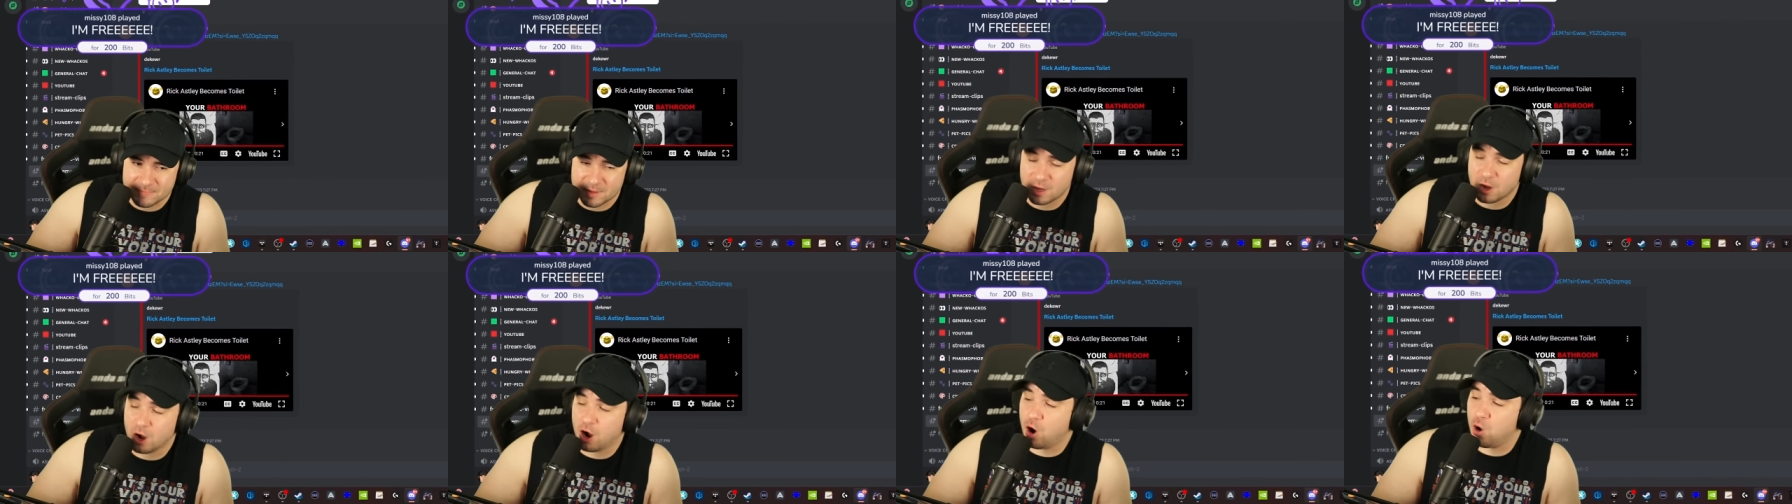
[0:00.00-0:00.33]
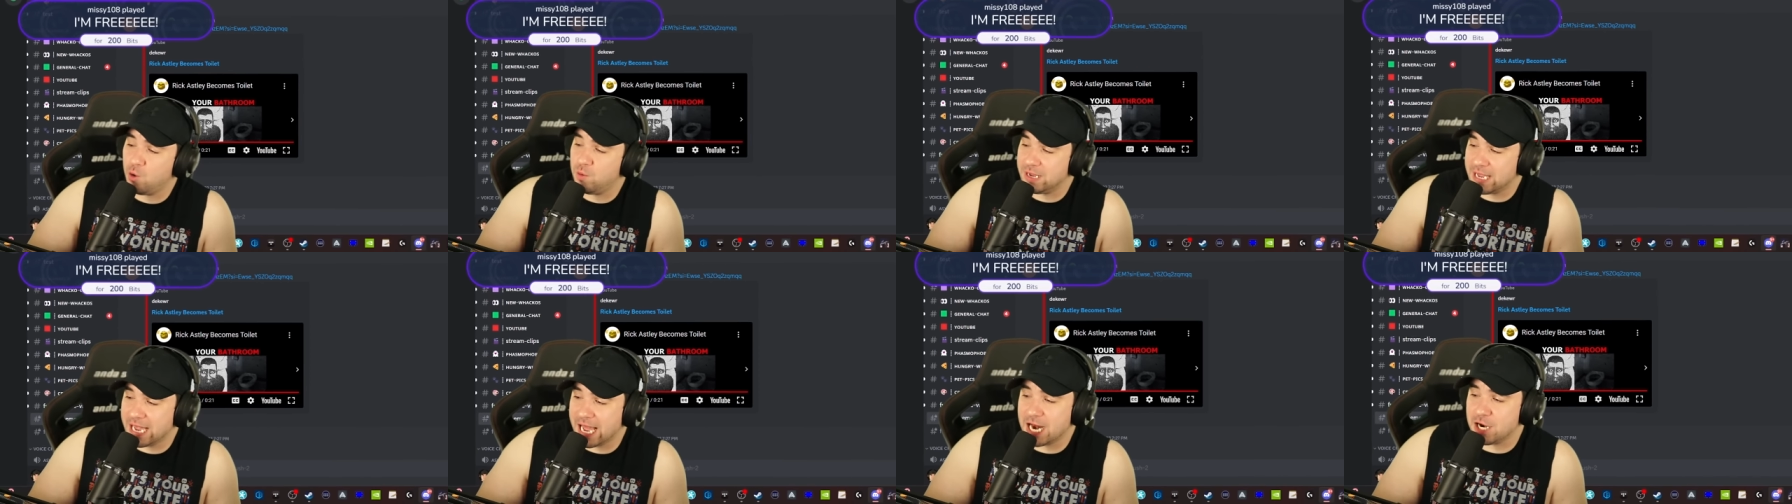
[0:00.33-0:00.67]
All
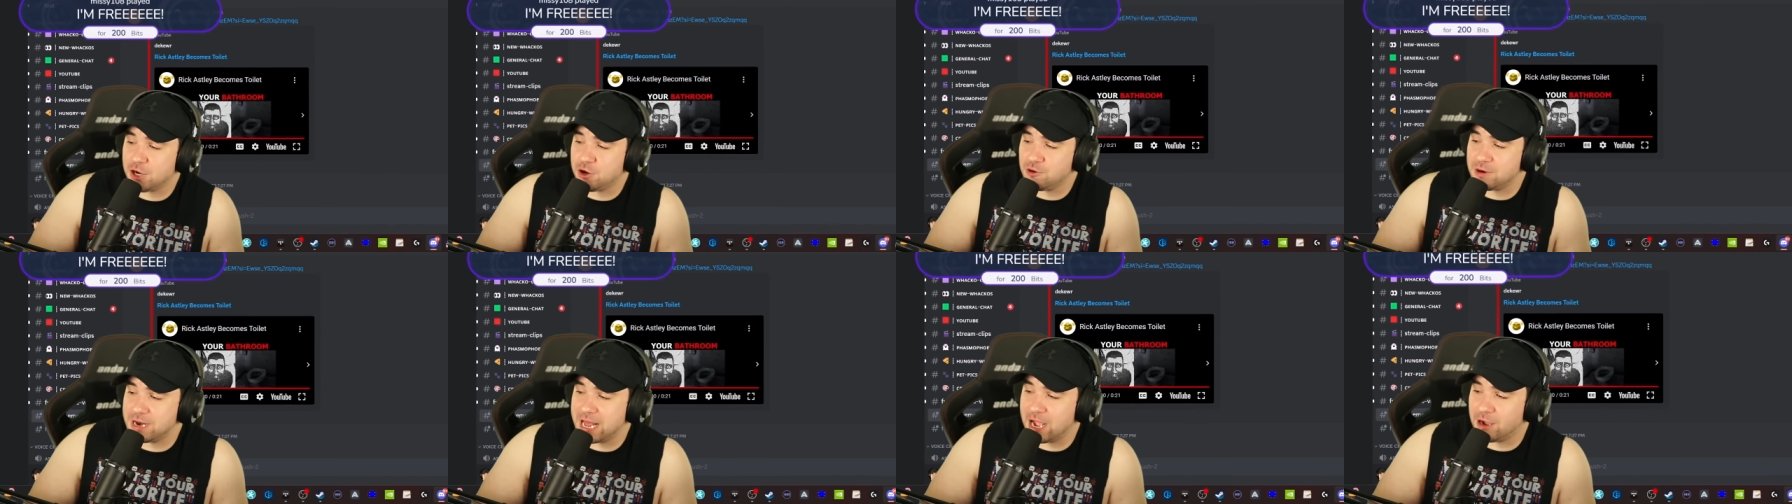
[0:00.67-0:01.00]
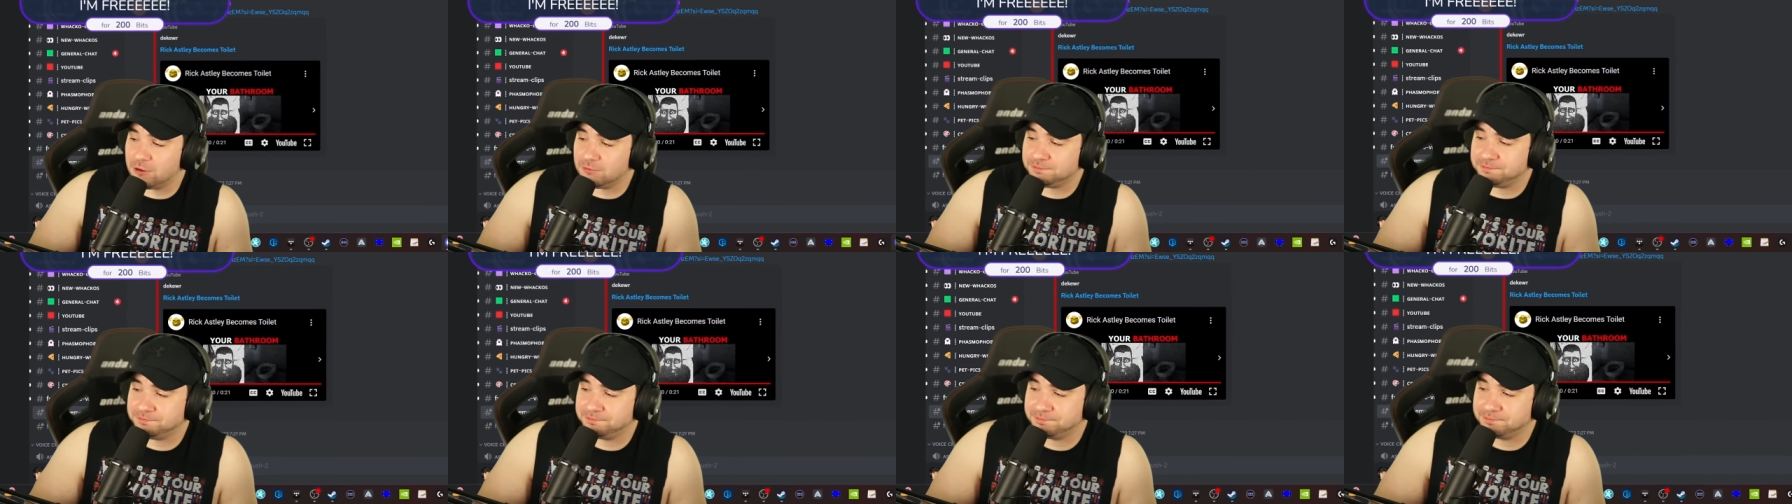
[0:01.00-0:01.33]
we gotta do
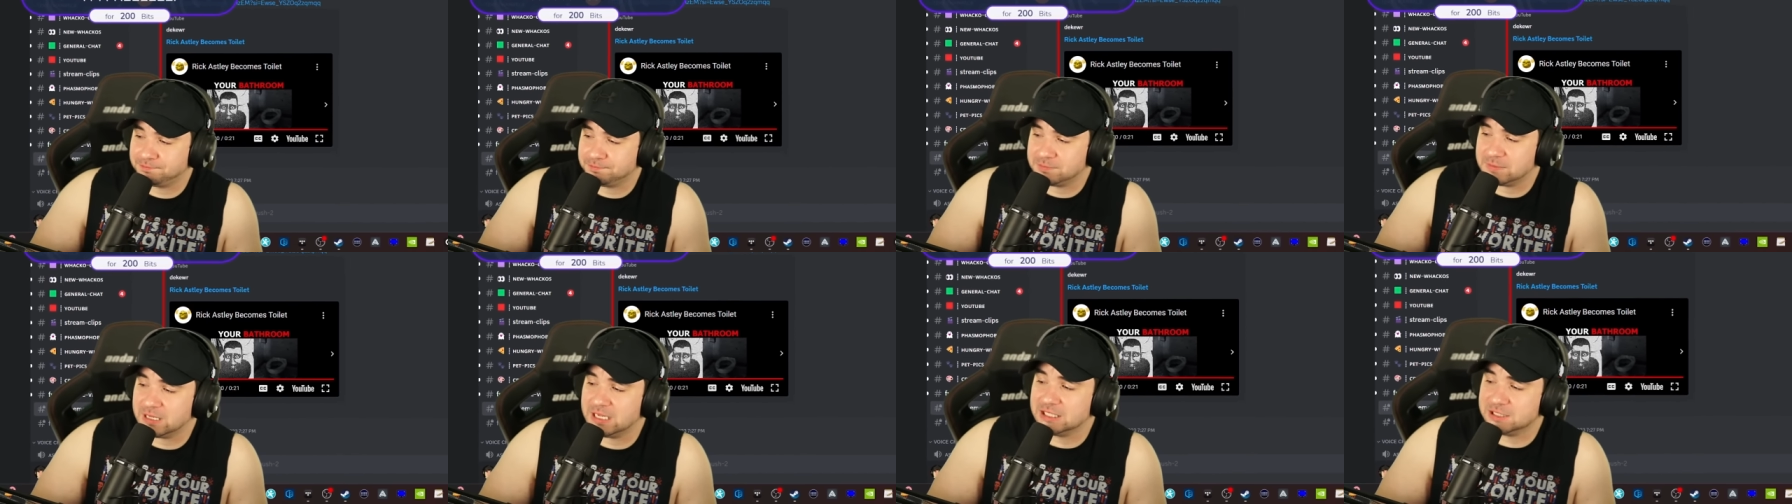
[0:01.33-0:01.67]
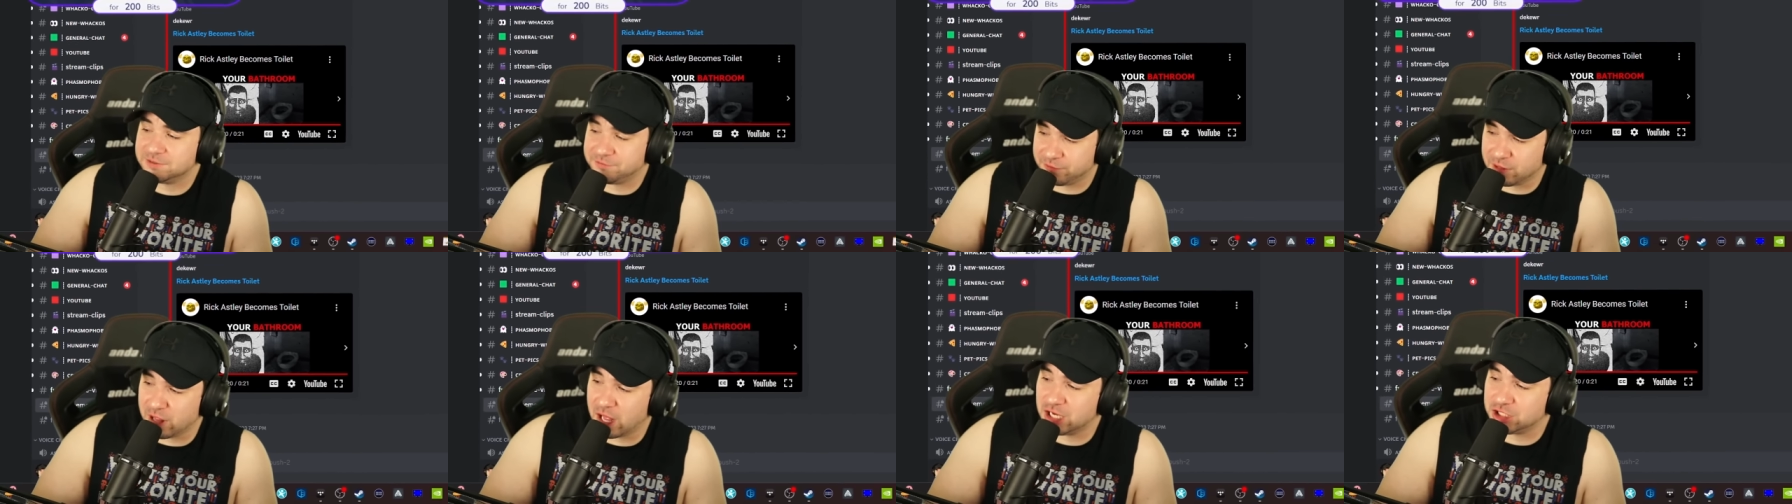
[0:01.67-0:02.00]
now is
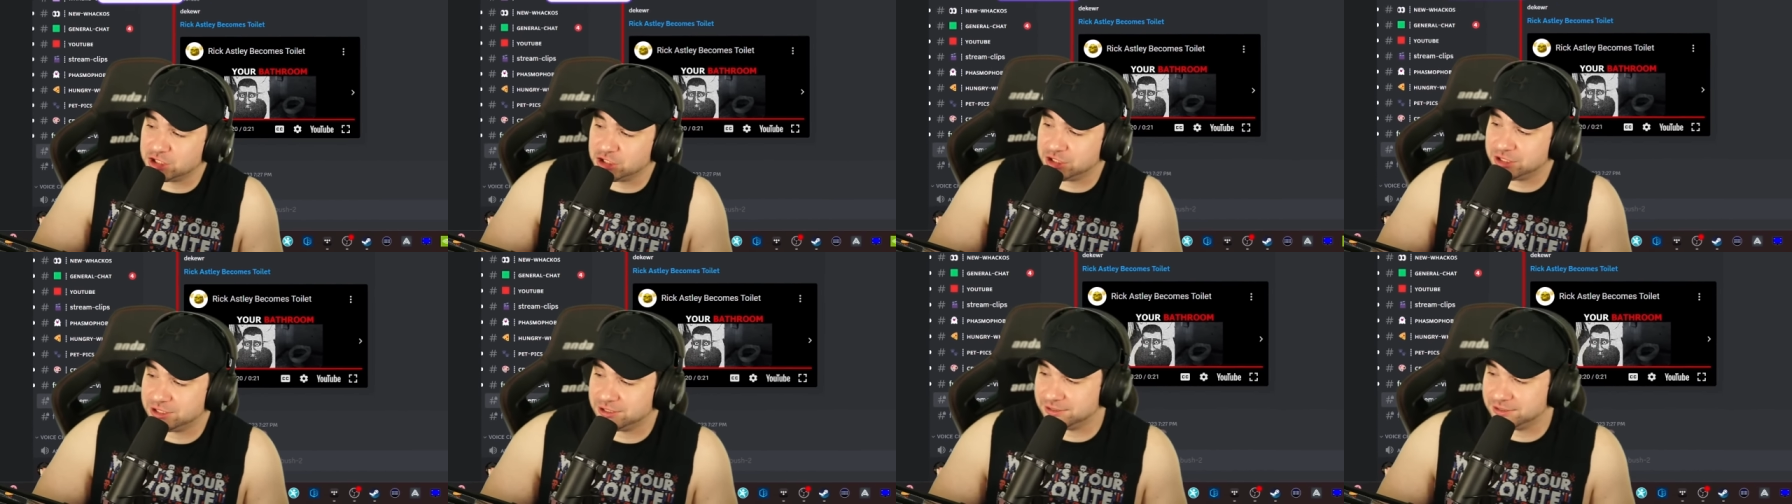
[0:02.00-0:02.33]
flush.